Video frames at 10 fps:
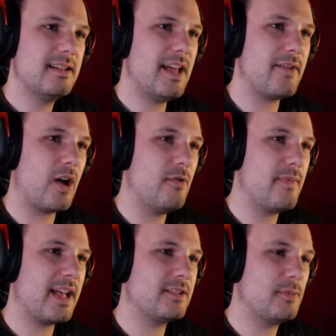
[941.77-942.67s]
There we go,
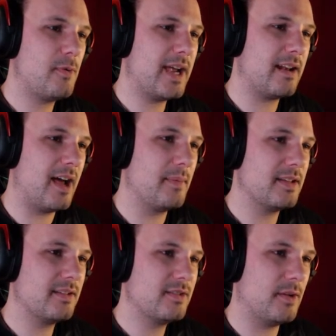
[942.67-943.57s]
we get some quicklime.
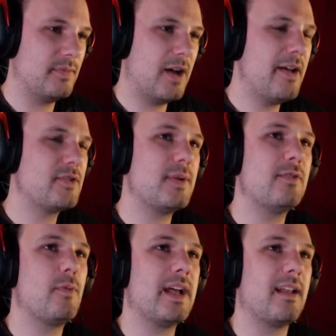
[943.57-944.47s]
So now we have
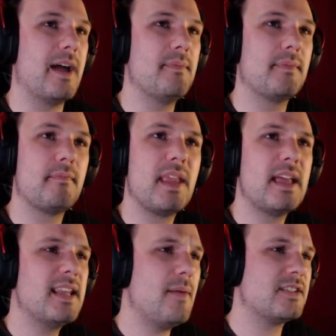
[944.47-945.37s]
12 quicklime.
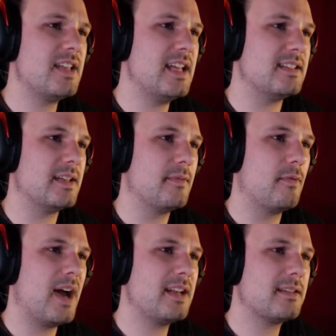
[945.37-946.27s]
That was easy,
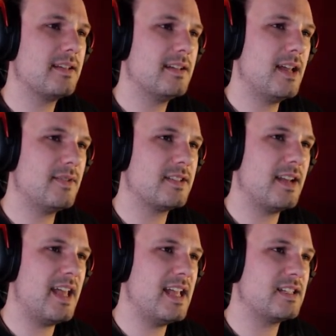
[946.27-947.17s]
right? That was
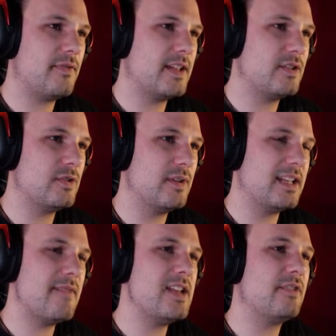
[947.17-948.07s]
an easy thing to do.
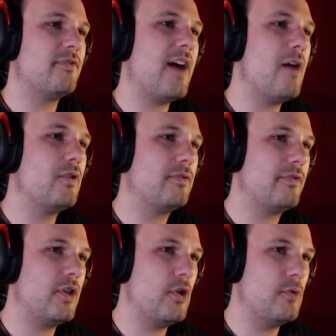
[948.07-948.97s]
And then we need foul
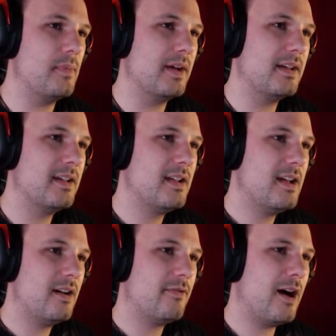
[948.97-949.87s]
fume.
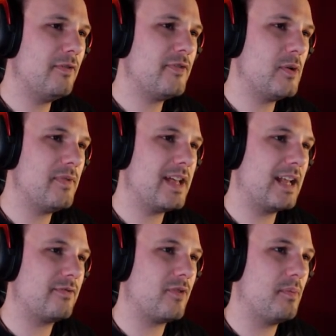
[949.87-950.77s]
Foul fume we
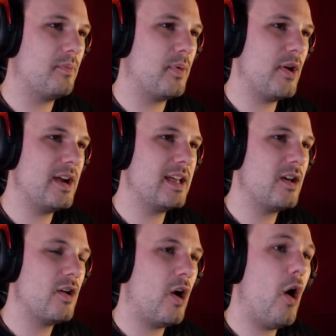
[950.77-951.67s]
get from
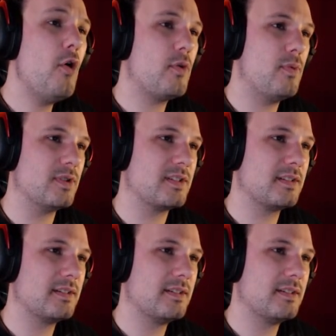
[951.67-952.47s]
burning oak wood.